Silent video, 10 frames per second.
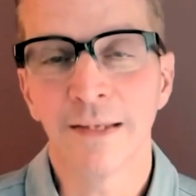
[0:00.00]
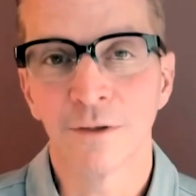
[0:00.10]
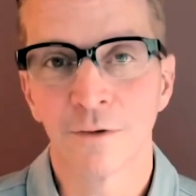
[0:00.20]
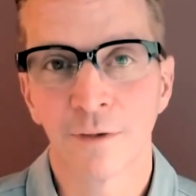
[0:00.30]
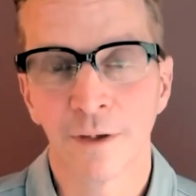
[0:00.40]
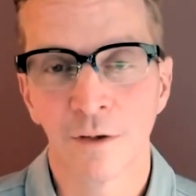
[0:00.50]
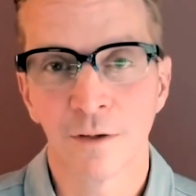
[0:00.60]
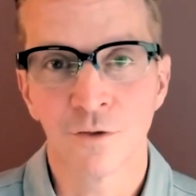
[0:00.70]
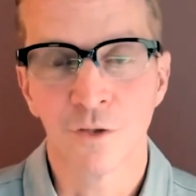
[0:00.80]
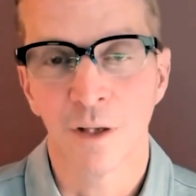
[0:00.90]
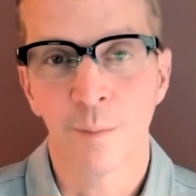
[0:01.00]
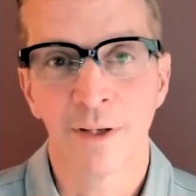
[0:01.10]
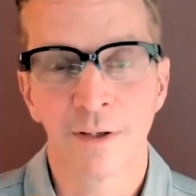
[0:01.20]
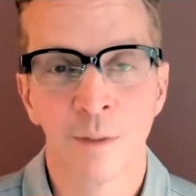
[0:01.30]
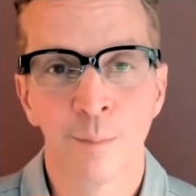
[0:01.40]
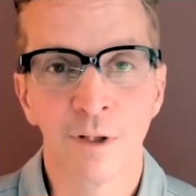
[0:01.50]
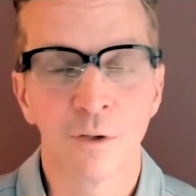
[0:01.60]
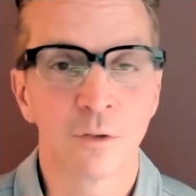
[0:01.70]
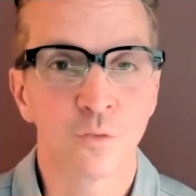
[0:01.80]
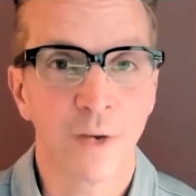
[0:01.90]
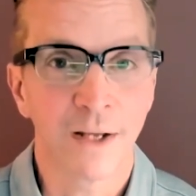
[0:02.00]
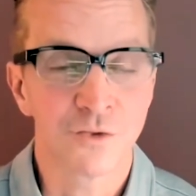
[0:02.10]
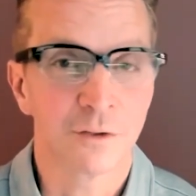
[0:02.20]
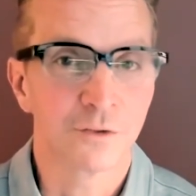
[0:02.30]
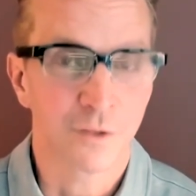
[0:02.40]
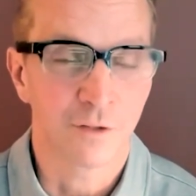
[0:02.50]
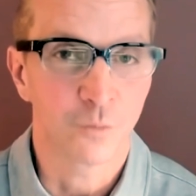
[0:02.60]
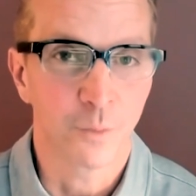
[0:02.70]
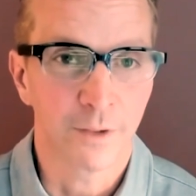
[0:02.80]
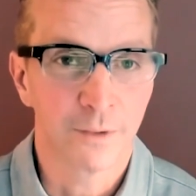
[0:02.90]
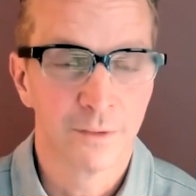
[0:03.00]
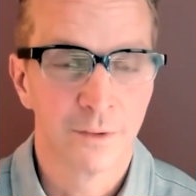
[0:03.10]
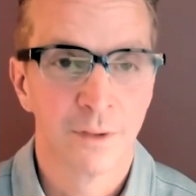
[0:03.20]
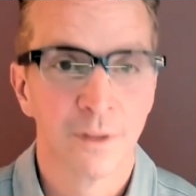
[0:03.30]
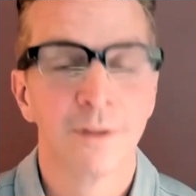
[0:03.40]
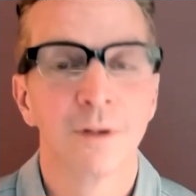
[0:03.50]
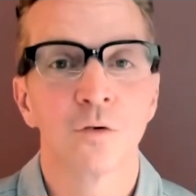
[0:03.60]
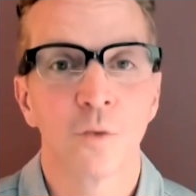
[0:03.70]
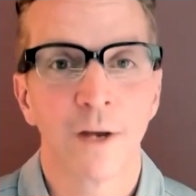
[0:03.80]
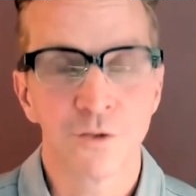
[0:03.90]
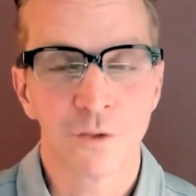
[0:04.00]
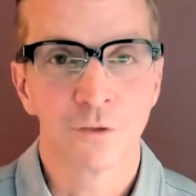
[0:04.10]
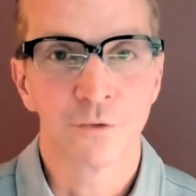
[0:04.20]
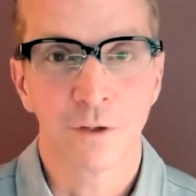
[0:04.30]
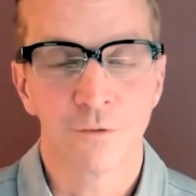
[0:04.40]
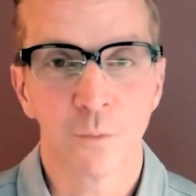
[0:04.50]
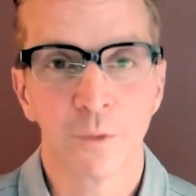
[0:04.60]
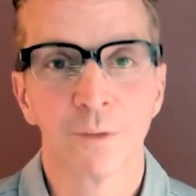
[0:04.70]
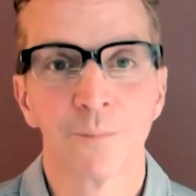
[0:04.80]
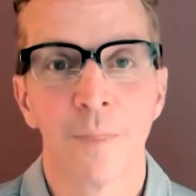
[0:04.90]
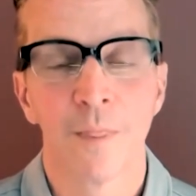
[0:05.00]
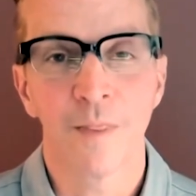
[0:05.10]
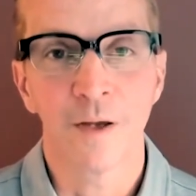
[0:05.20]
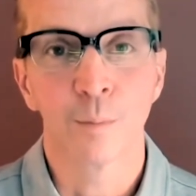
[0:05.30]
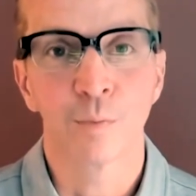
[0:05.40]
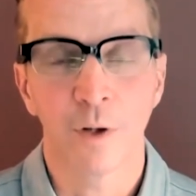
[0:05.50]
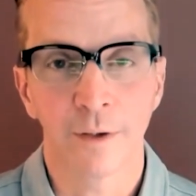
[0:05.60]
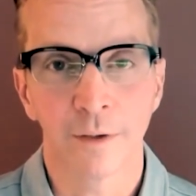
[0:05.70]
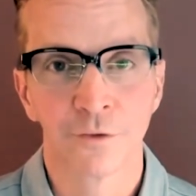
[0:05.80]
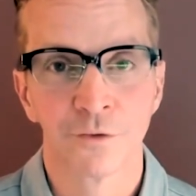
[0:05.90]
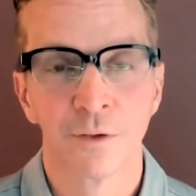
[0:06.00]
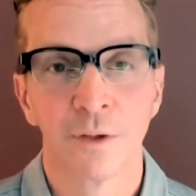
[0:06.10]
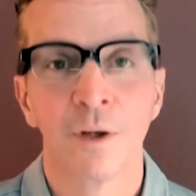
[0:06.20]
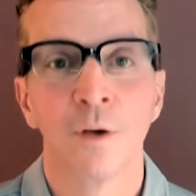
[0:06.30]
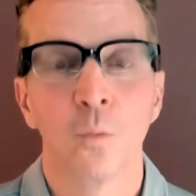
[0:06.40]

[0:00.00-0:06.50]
later, I got a job at a company called Rational Software. Rational Software, their products